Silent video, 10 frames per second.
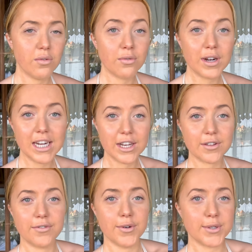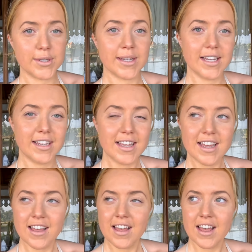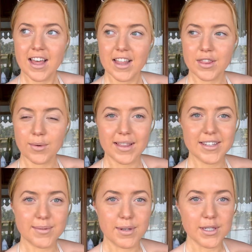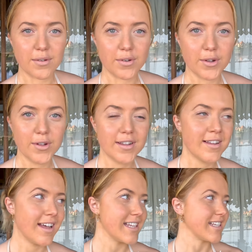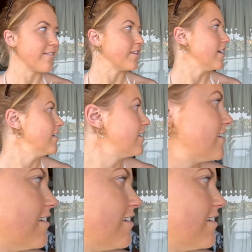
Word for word: really looking forward to it. The weather's beautiful, as ever.